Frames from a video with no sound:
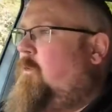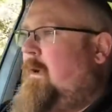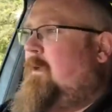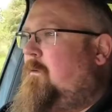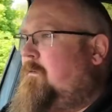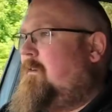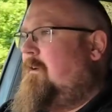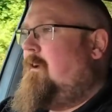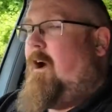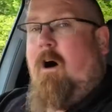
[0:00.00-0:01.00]
wheels
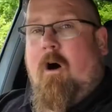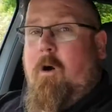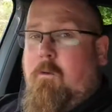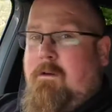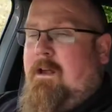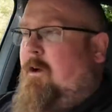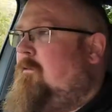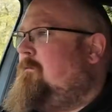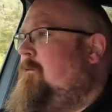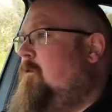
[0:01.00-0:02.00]
are holding
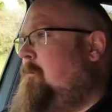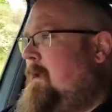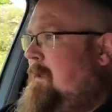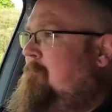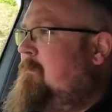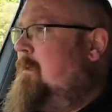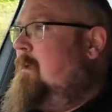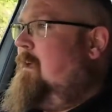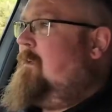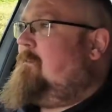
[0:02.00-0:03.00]
on for me.
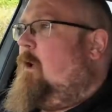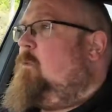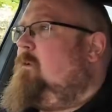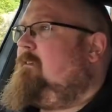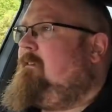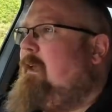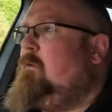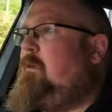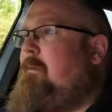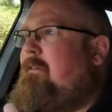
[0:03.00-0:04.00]
Now, I wouldn't say it
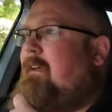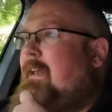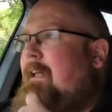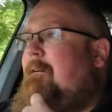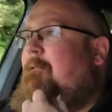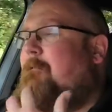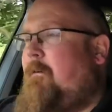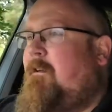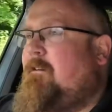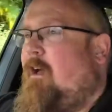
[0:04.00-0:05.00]
was a particularly
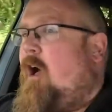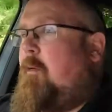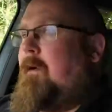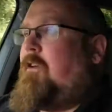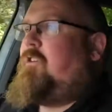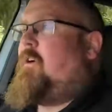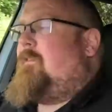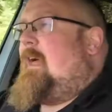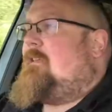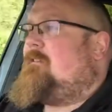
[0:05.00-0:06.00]
fun car, because you got
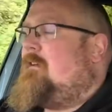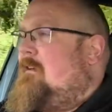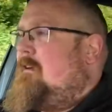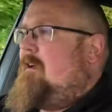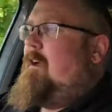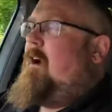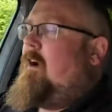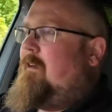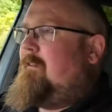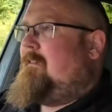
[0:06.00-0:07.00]
that
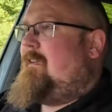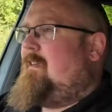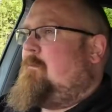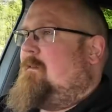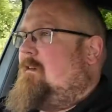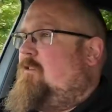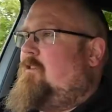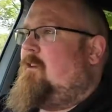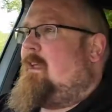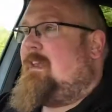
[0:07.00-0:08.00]
high seating
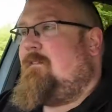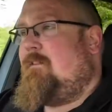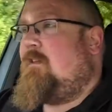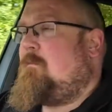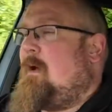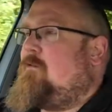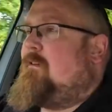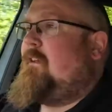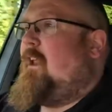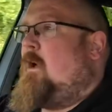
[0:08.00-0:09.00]
position, and even though the
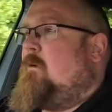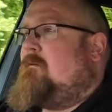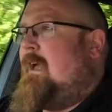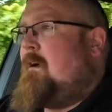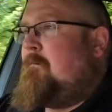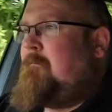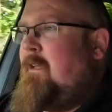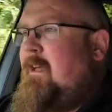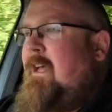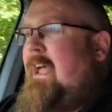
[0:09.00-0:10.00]
batteries are low down,
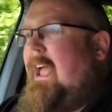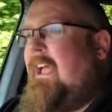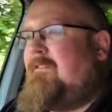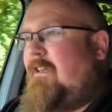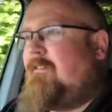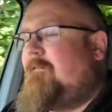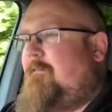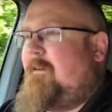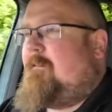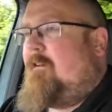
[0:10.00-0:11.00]
it doesn't
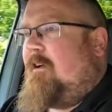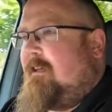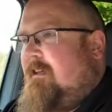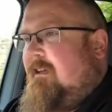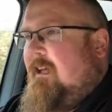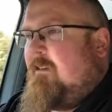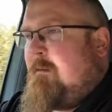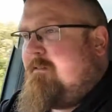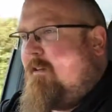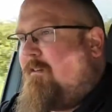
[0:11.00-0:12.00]
feel like it's
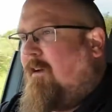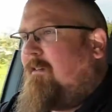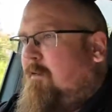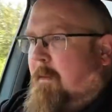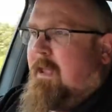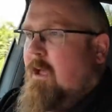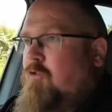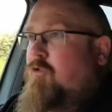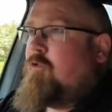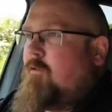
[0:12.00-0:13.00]
been designed to be a
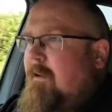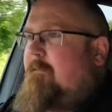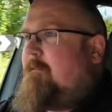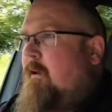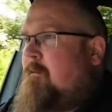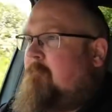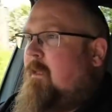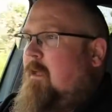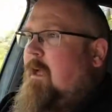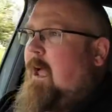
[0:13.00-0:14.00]
truly fun
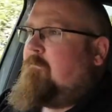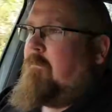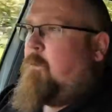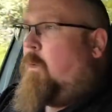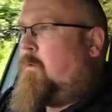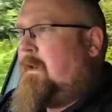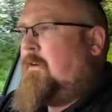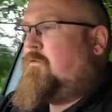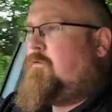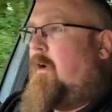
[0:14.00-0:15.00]
and
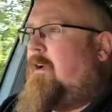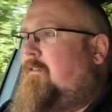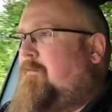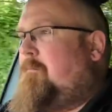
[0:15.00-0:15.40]
rewarding drive.